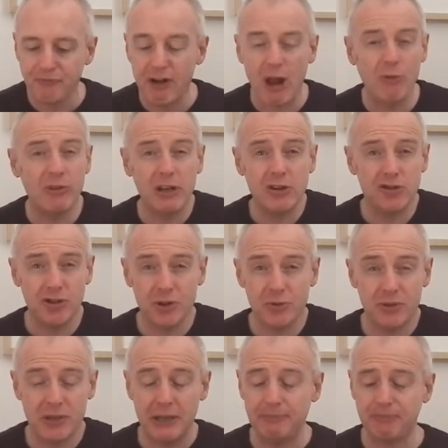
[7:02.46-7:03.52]
Rounded,
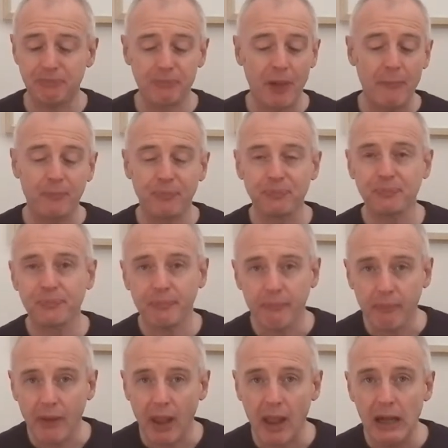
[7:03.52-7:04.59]
juicy.
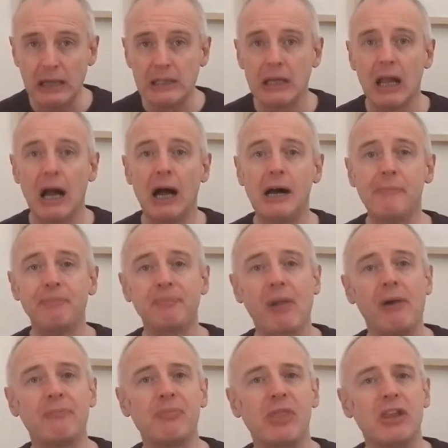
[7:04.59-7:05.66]

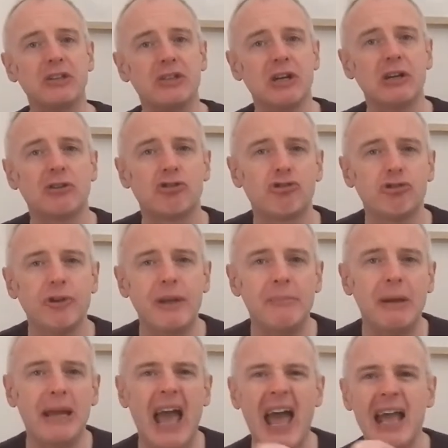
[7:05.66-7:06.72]
There's a
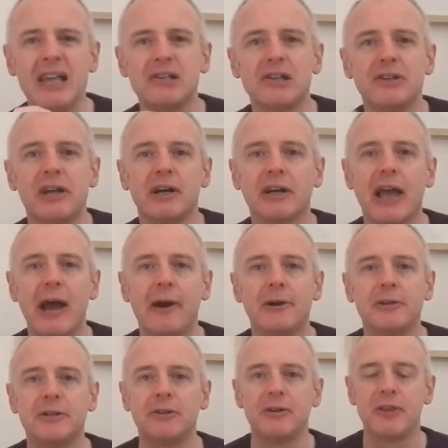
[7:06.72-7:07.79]
creamy hazelnut
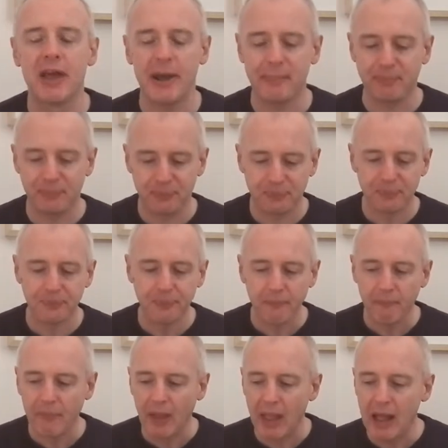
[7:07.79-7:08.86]
character in there.
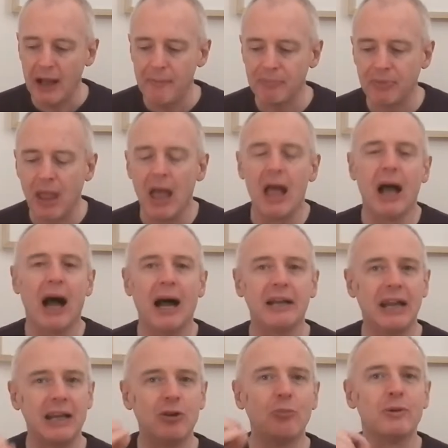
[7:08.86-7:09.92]

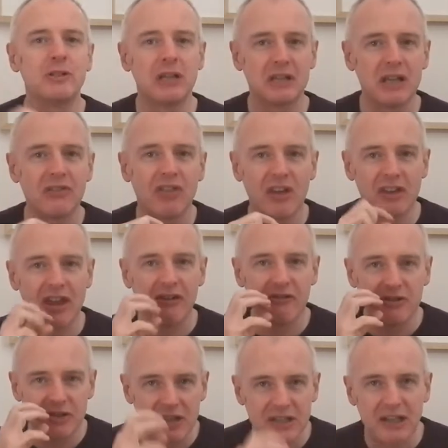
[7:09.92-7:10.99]
It almost as if there
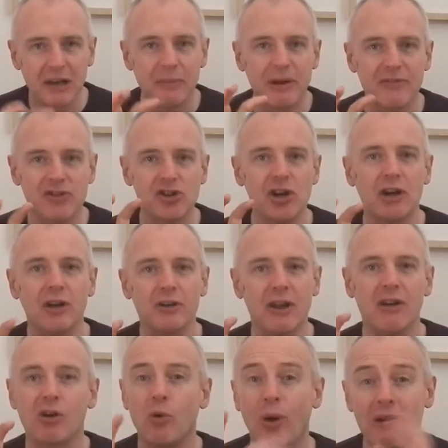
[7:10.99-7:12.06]
is this little bit of
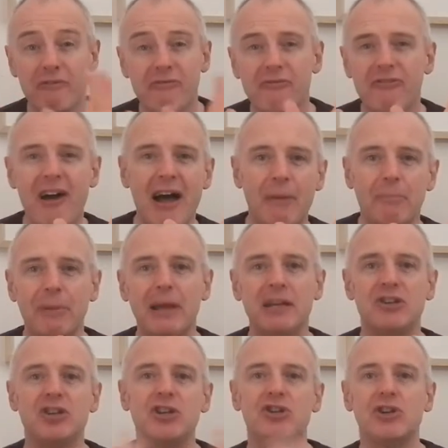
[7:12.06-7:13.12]
Chardonnay, quite fat
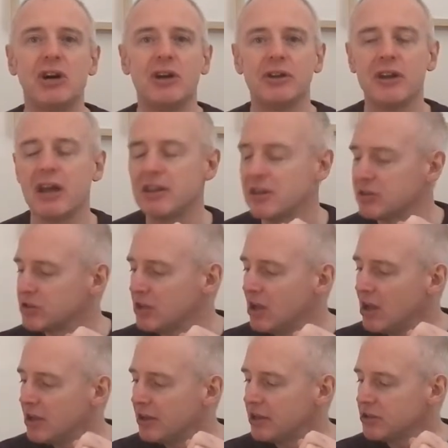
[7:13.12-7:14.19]
peachy Chardonnay
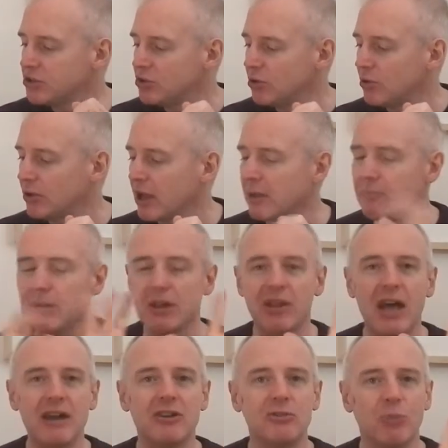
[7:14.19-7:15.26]
that's talking. But
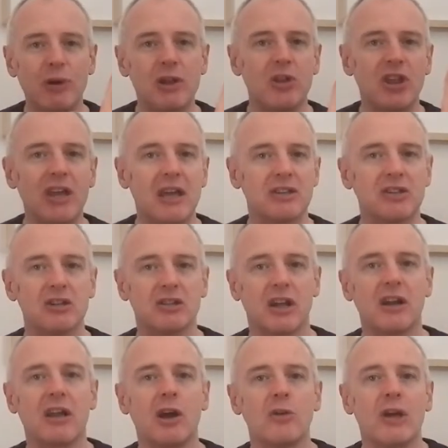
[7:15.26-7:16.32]
then when you think it's just
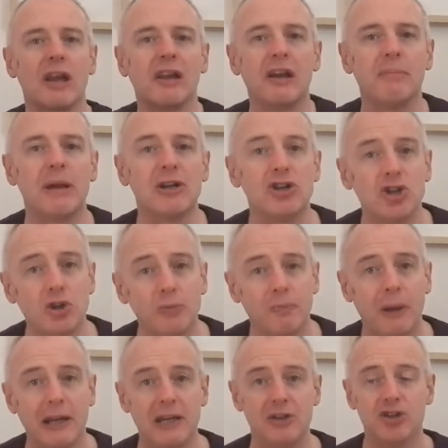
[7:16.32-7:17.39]
going to go that little bit too
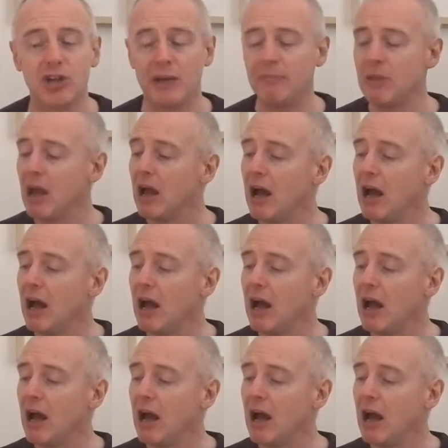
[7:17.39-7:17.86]
peachy,